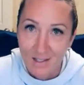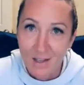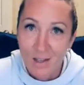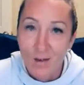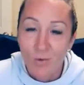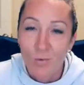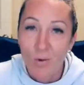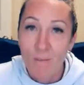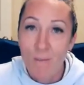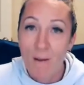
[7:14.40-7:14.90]

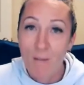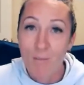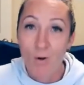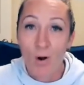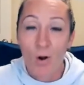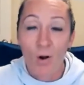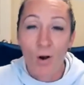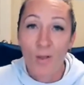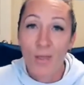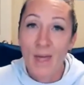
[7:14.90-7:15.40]
Remember,
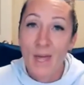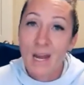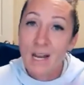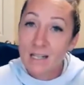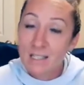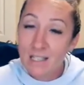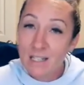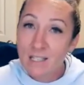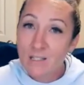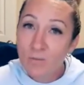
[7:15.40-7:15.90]
all that
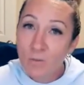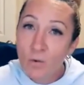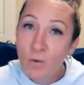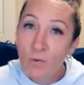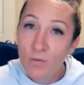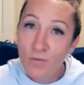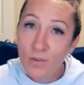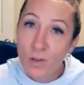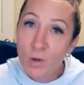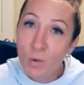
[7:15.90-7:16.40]
excess
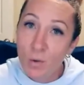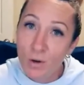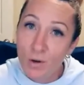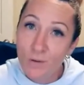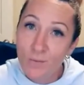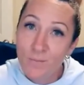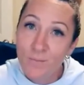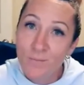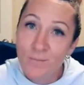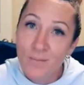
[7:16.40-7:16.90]

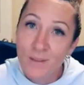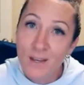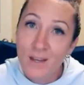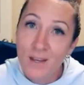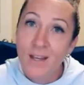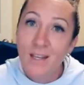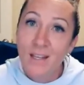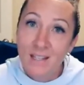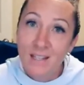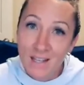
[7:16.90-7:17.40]
fuel
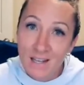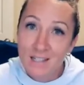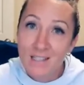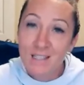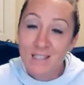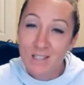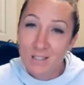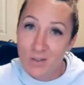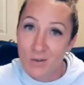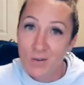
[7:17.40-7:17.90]
gets
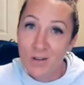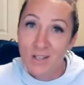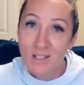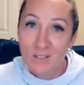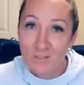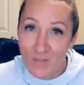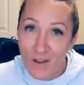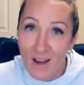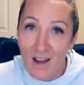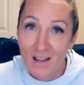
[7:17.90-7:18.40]
stored as
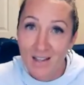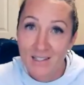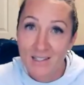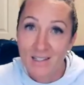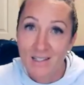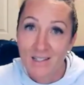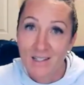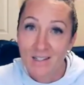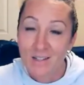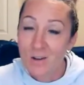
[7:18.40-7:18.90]
fat,
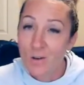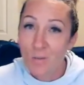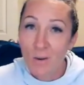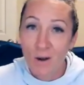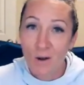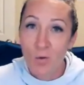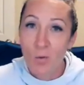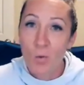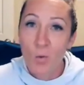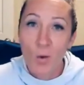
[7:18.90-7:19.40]
no
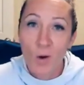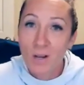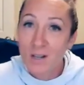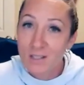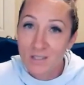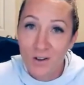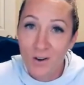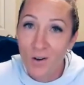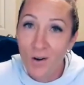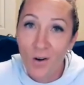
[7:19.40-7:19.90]
matter what
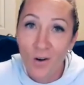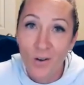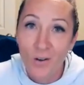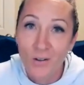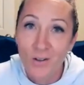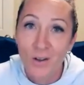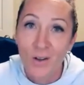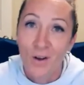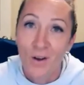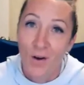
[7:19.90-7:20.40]
it's
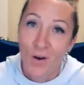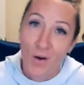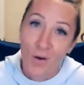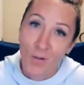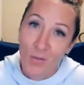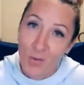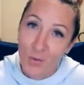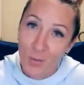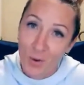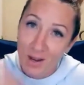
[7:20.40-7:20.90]
called on
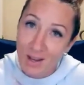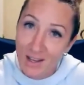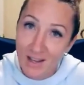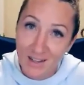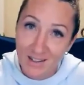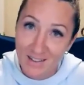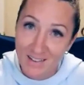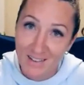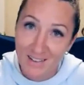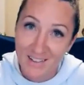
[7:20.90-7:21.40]
the way
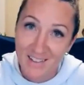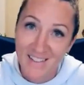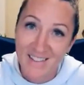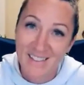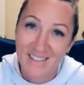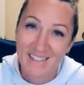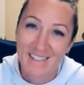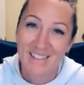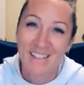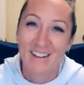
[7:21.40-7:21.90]
in.
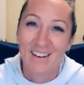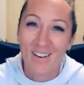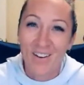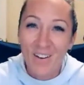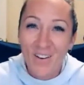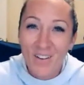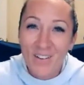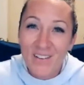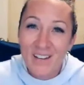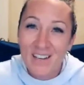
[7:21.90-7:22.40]
It
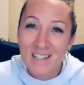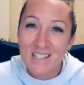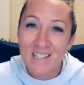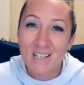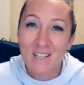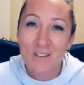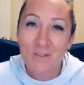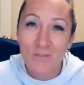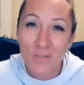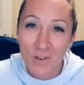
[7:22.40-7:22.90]
all gets
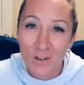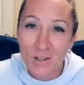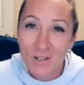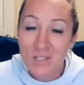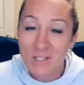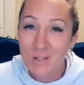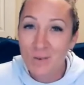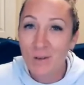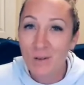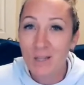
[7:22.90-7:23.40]
converted
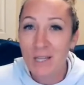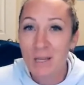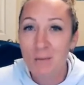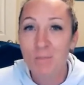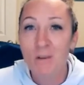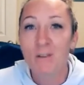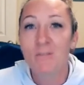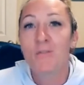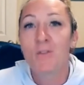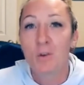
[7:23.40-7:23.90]
to a
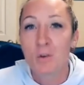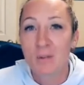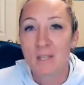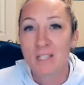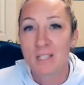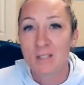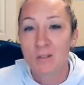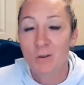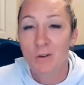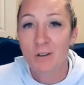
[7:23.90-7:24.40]
lipid form and
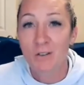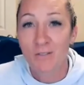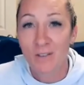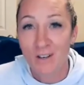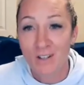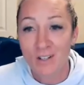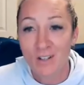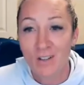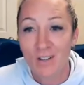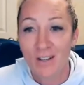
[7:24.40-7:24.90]
stored
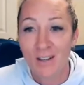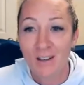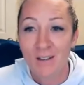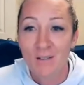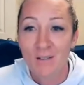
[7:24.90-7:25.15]
eventually.